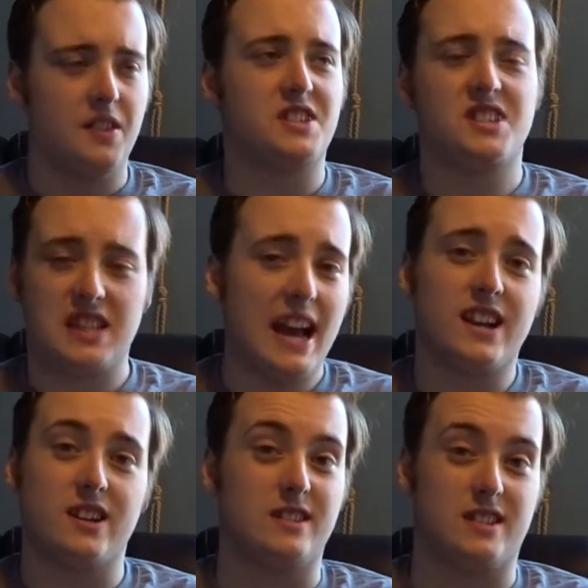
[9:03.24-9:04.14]
The
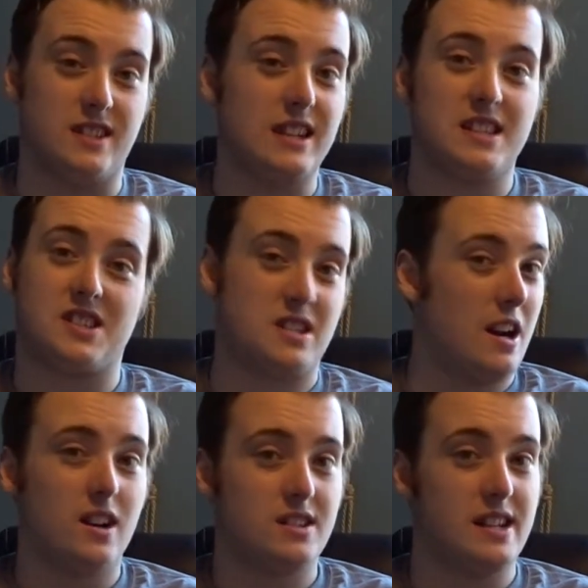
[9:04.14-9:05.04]
second that it
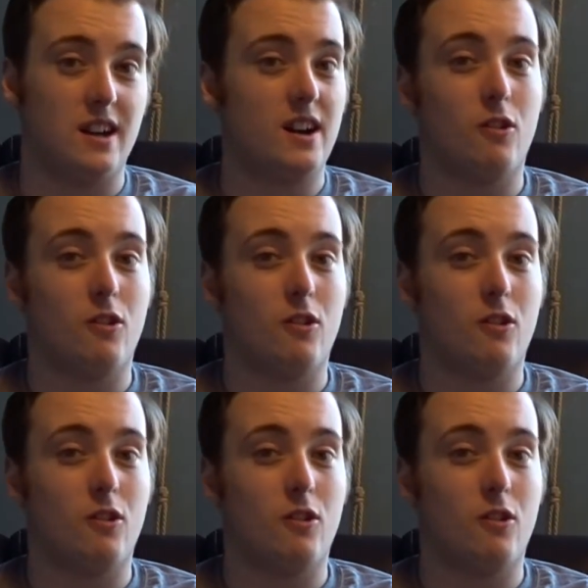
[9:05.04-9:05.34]
started, I